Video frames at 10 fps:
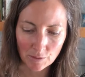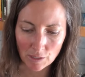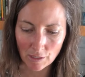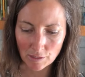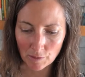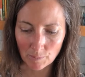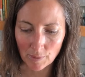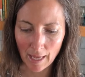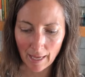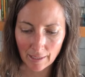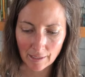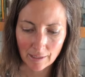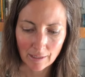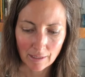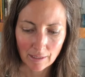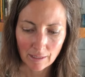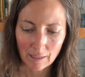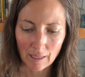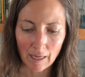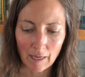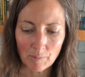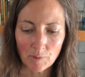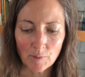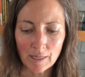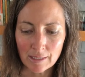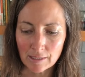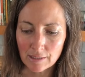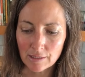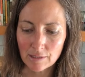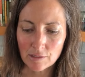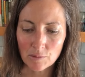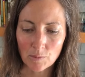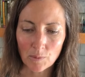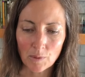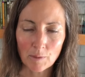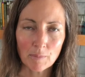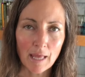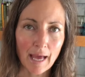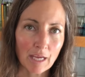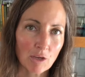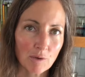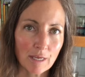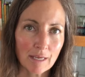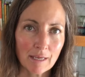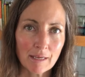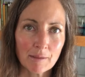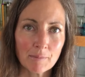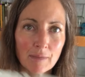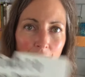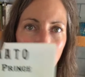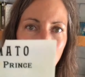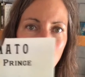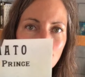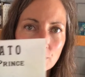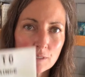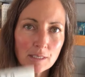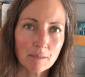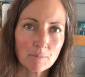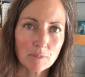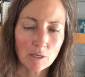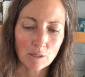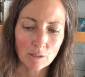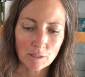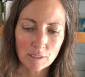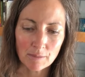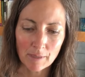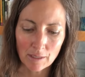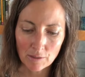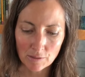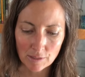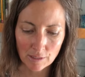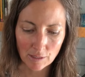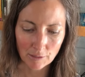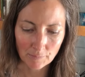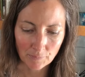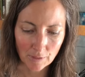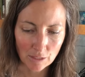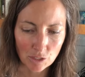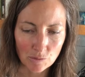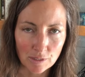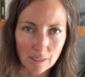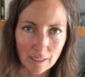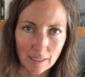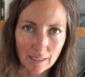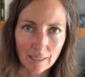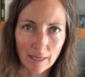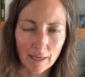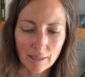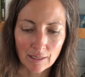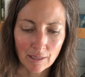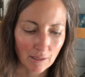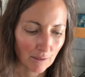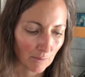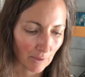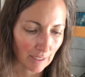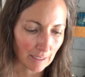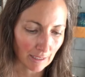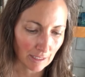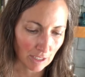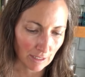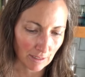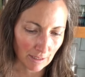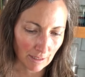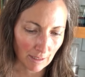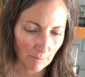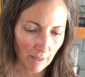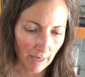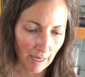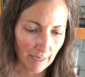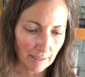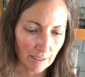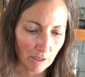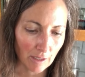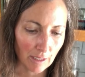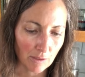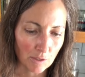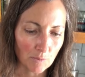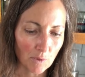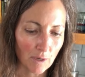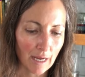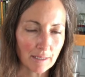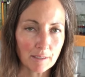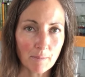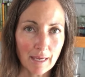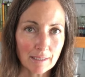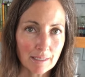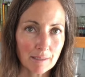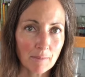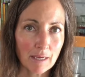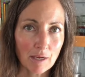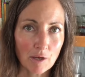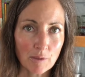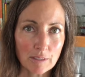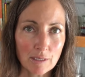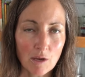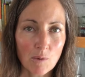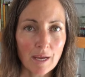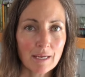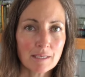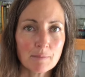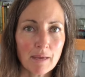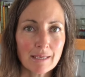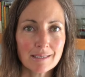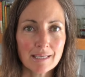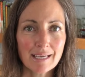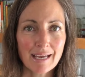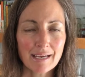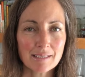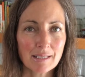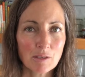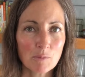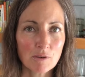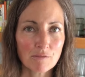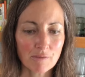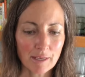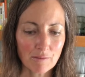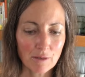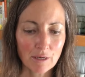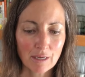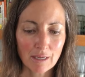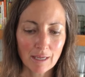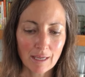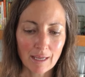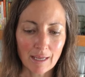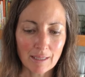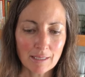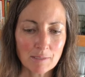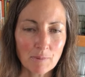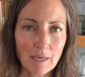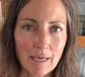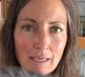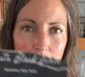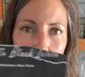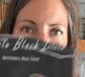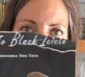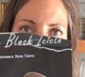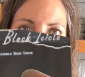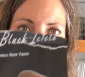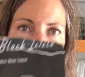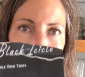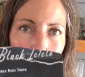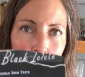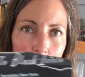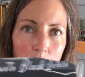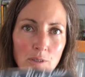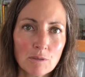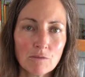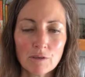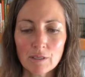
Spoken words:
There's also Black Prince or Black Krim. I like those deep, darker tomatoes. They're juicy and really delicious. The Black Icicle I use more as a paste tomato. It's not quite as pasty. It has a little more flavor. And this plant is just so tall and beautiful.